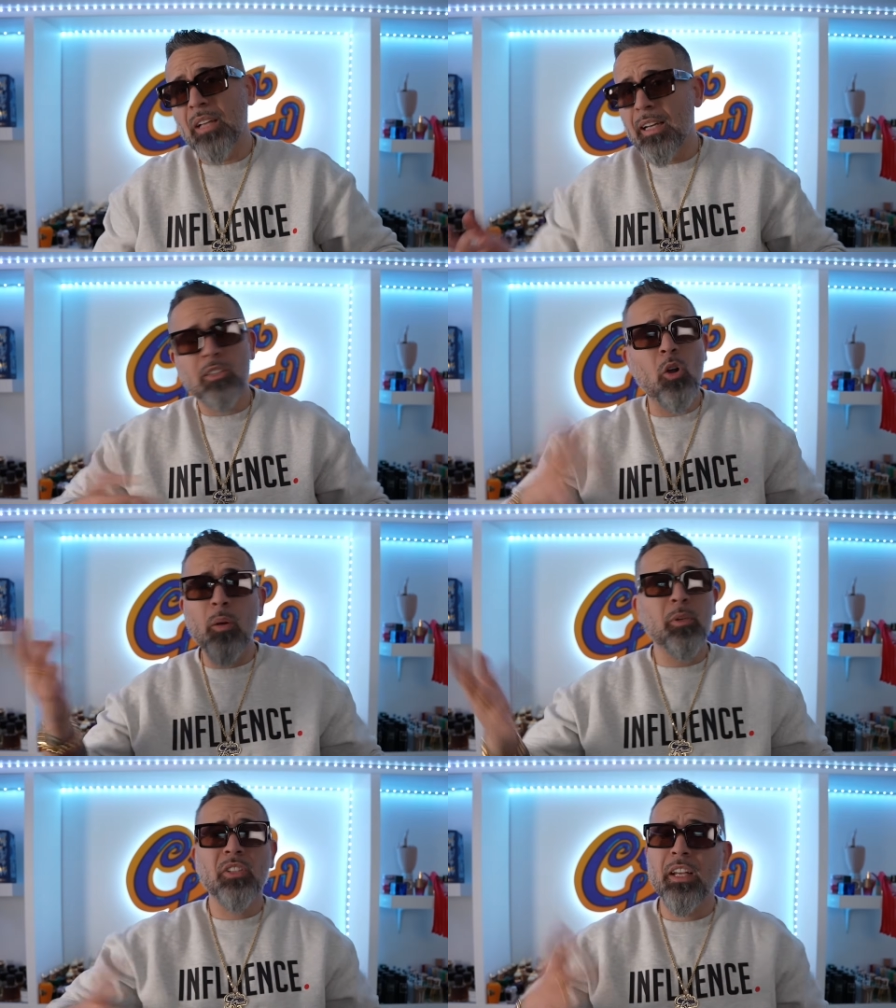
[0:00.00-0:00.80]
Now let's go to
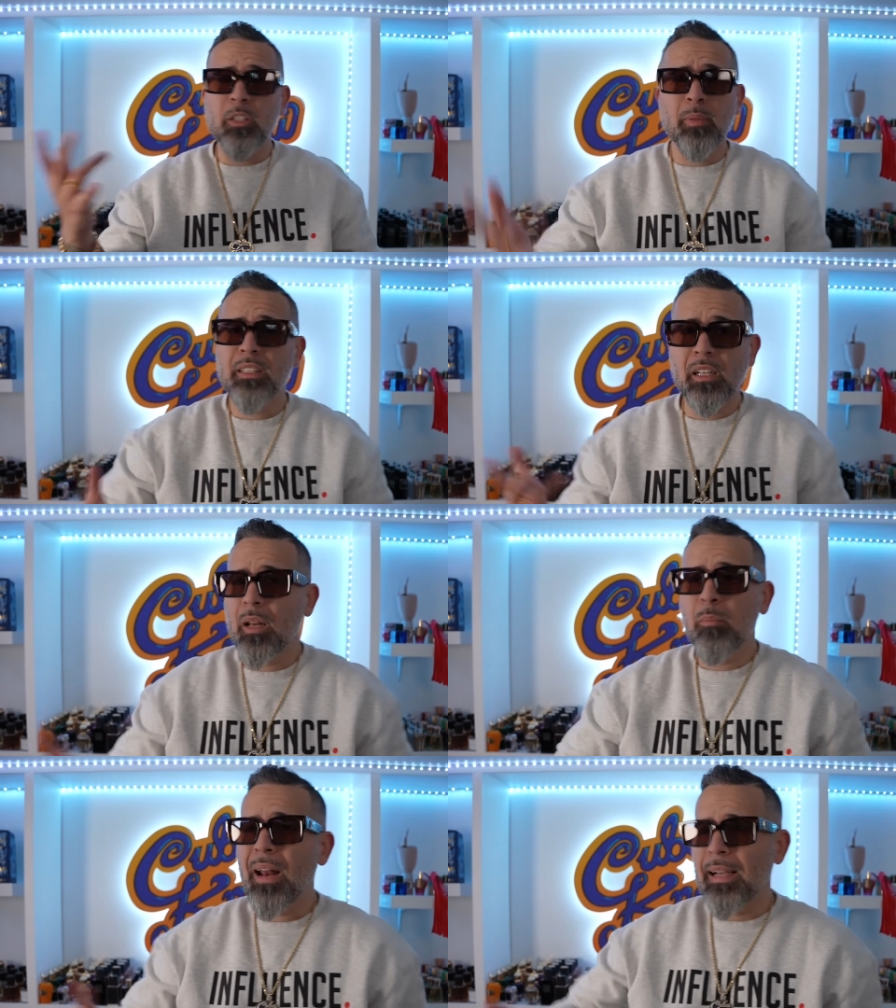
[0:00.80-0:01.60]
Mercedes-Benz
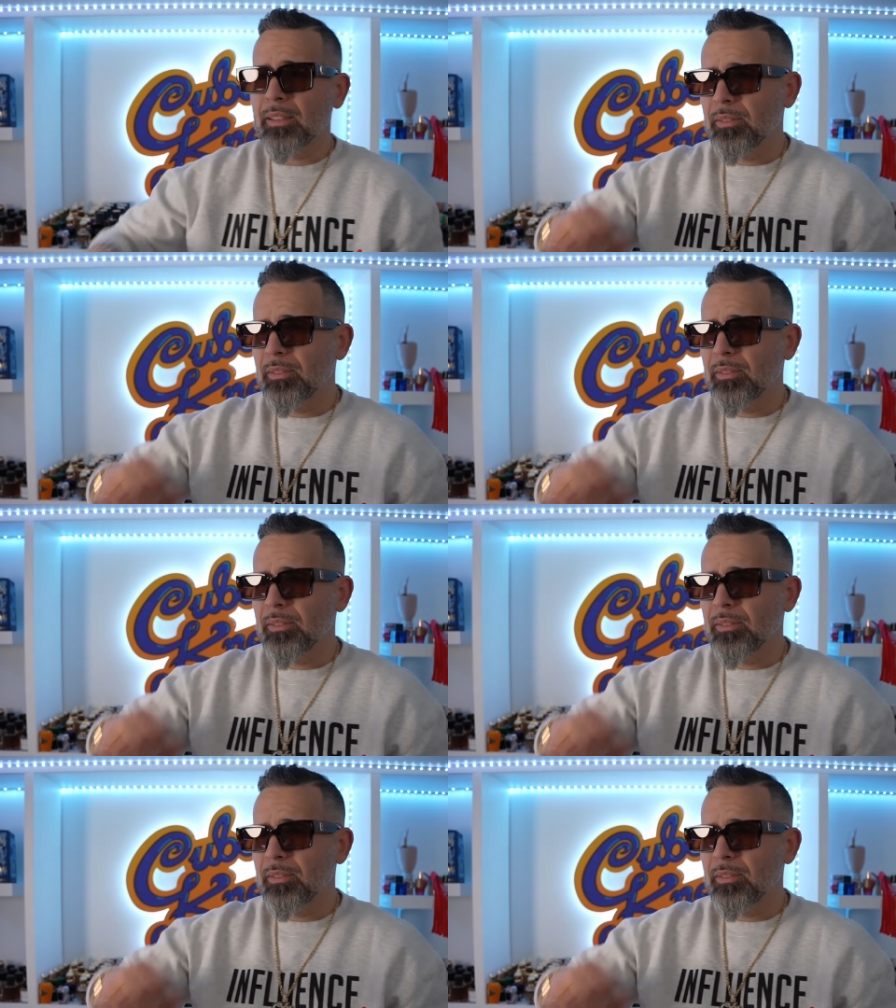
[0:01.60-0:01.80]
Club Black.